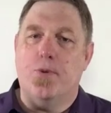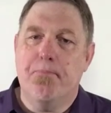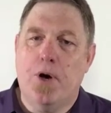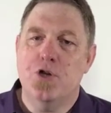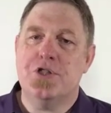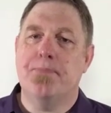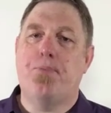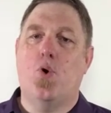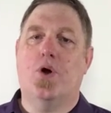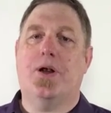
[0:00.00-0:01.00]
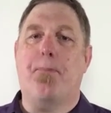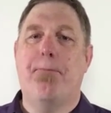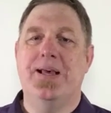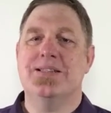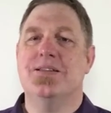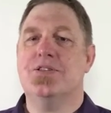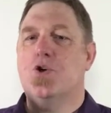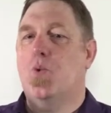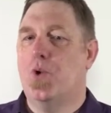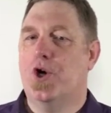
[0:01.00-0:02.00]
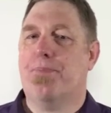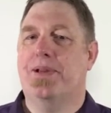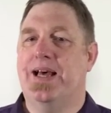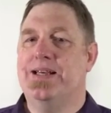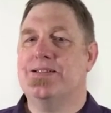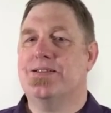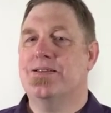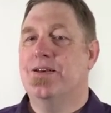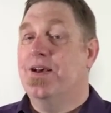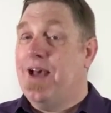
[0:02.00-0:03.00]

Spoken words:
your most important business or workplace